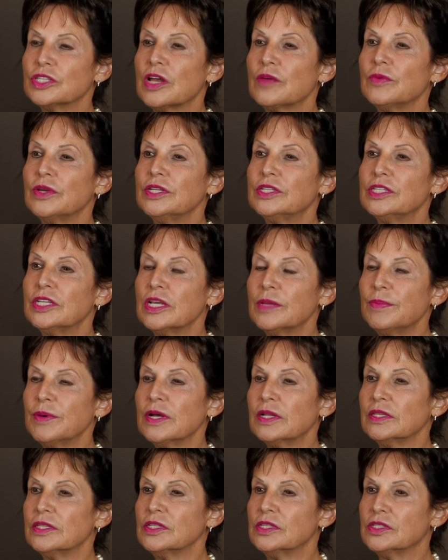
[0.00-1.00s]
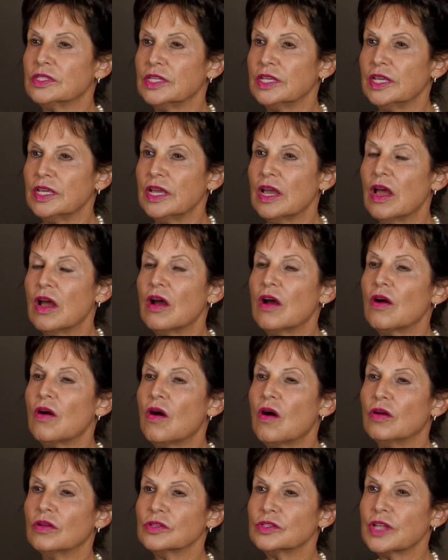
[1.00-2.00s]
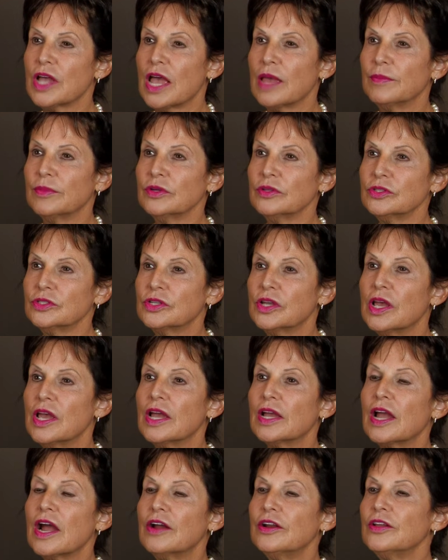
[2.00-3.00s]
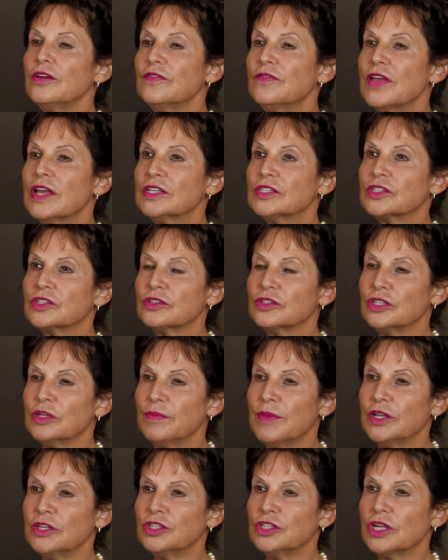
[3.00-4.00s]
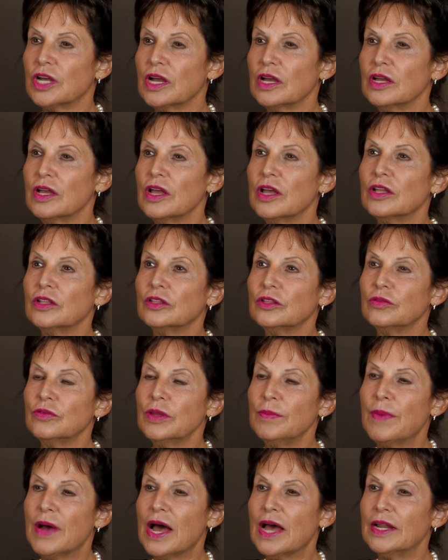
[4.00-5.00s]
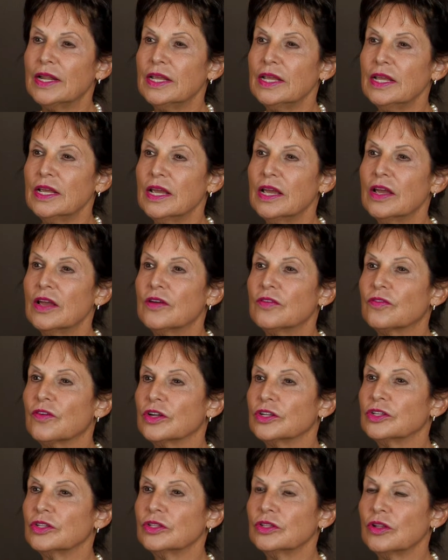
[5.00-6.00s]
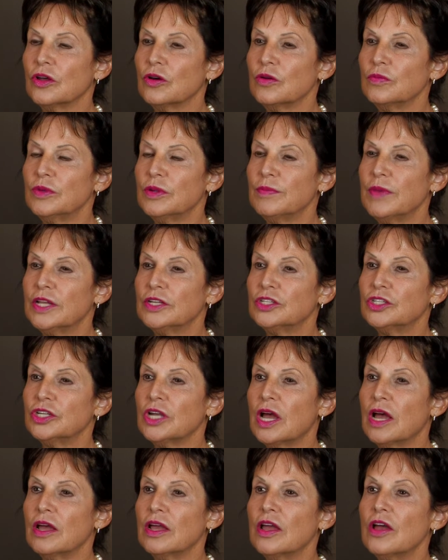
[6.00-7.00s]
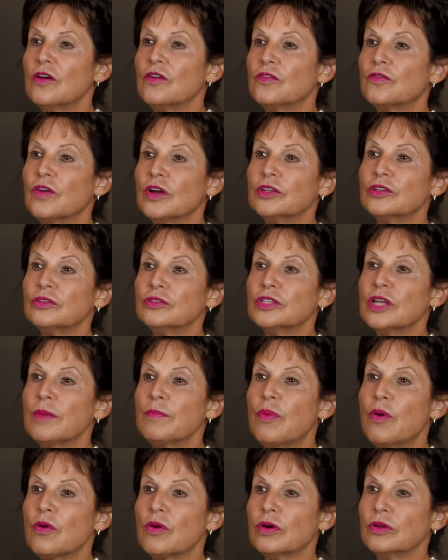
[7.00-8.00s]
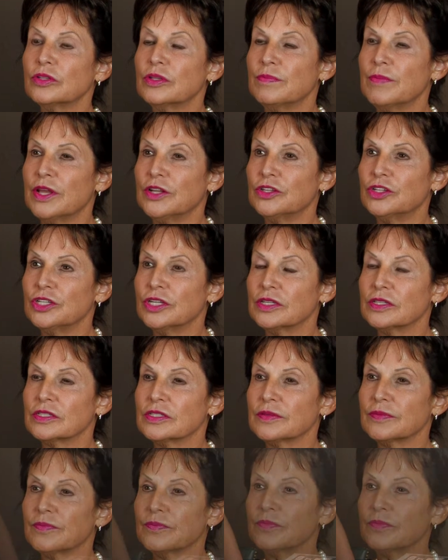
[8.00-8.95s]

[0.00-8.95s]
that we typically see are Alzheimer's, cardiovascular dementia, Lewy body, frontal lobe dementia, frontotemporal dementias.